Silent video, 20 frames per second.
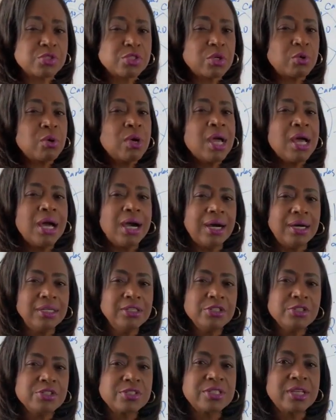So
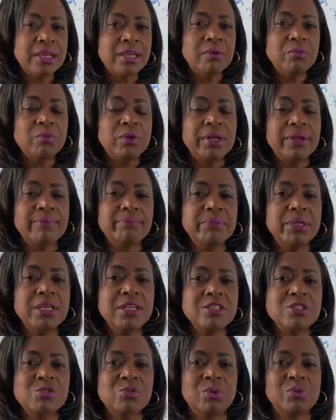understand what it
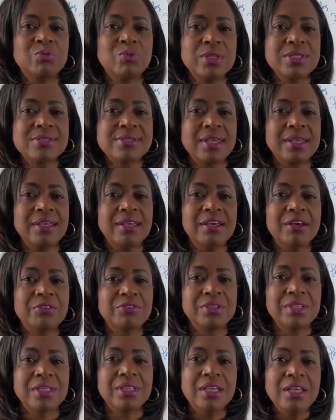means when we say
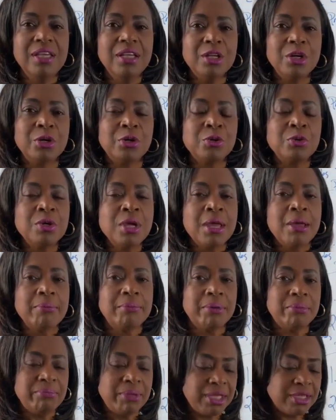healthy keto,
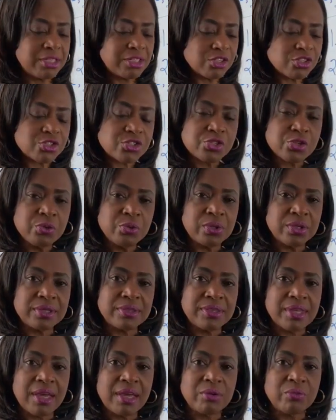but making sure
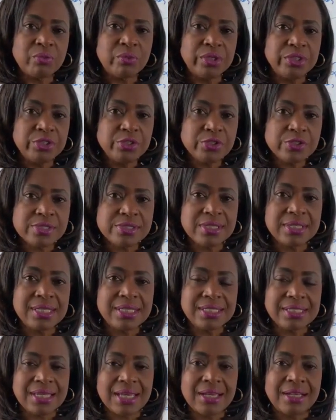that when you're
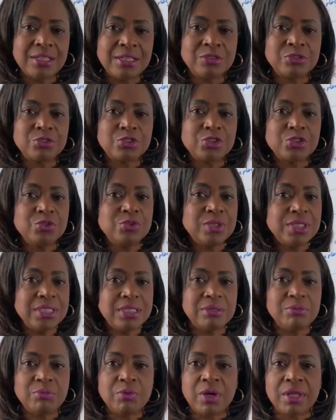sitting down to
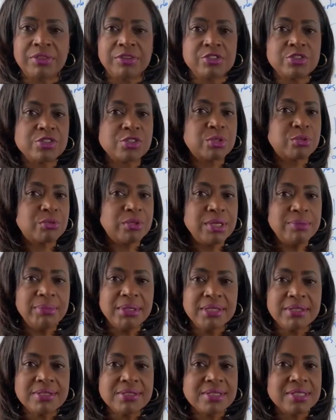eat, whether it's 3
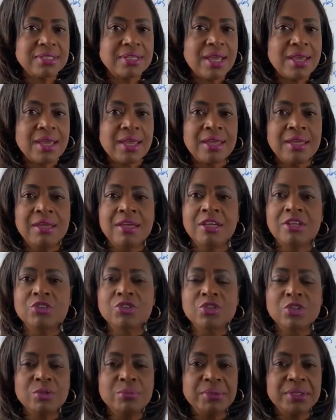meals a day,
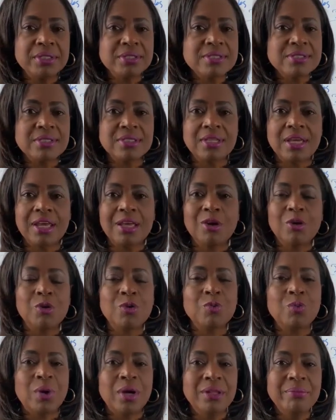2 meals a day, or
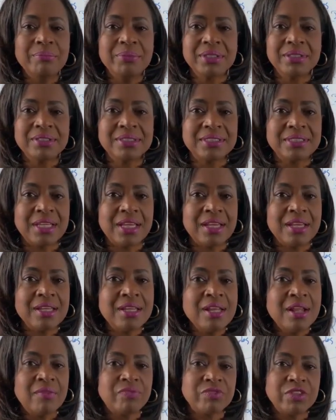1 meal a
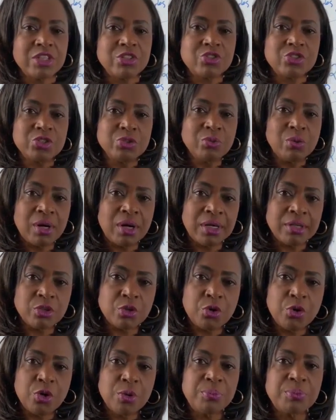day, that you are
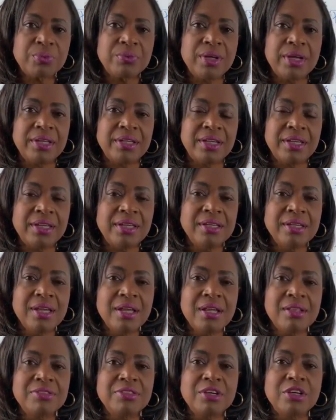incorporating
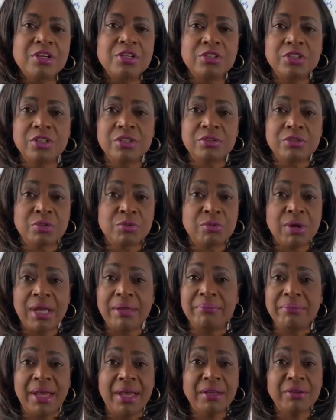the
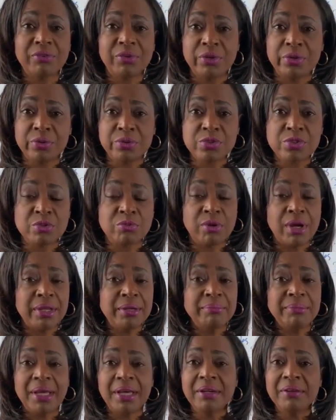right macros, the right
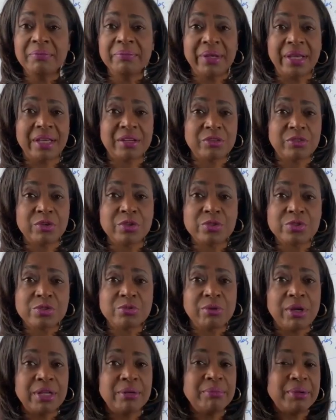amount of macros, the
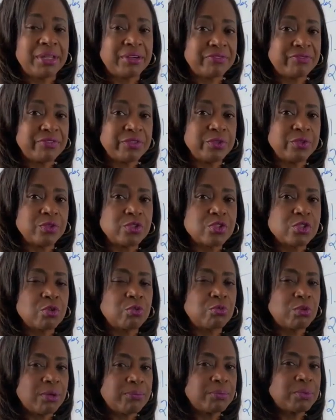right amount of food. So
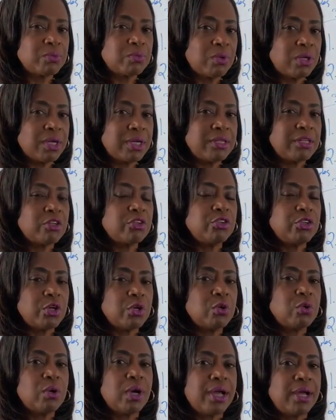number 1,
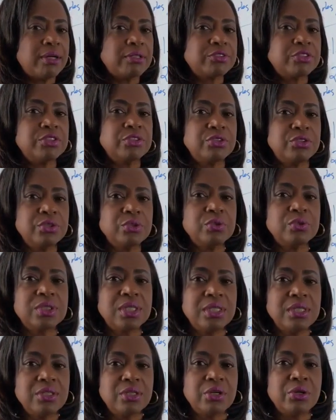know how to do
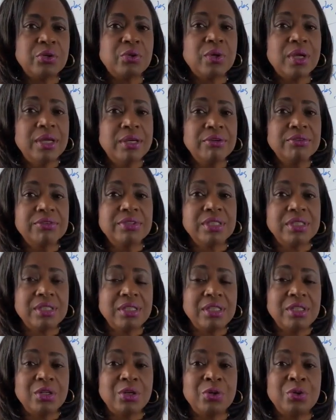keto, healthy
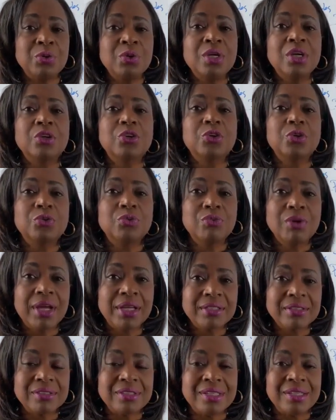keto,
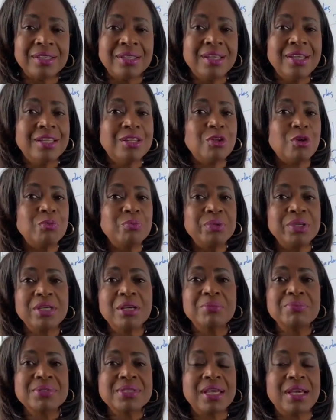correctly. Don't be
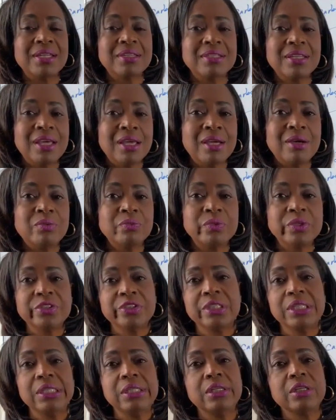upside down where
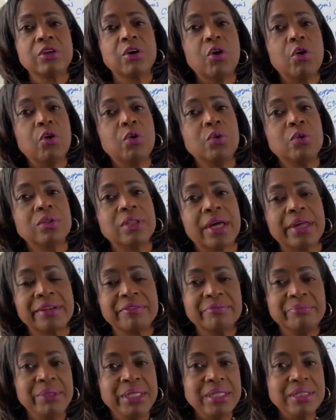you're eating a whole lot
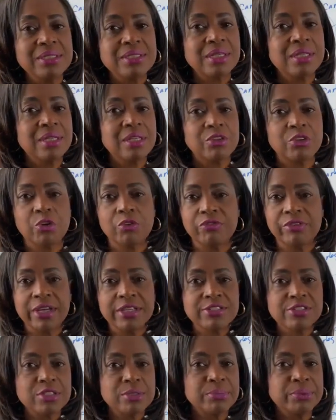of meat, no
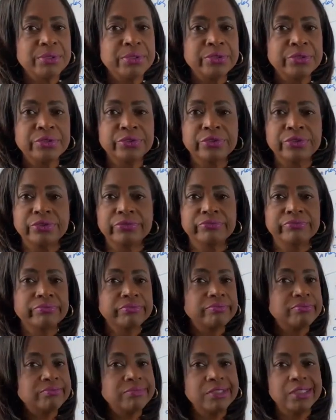vegetables.
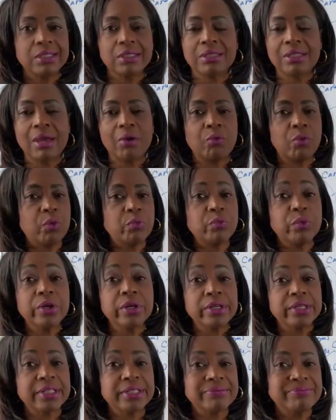That won't
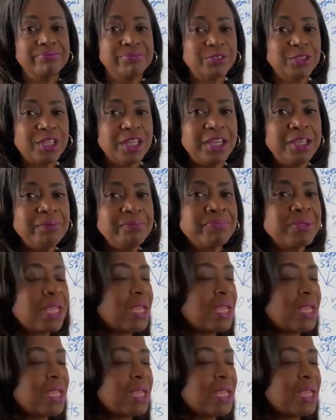work. Okay?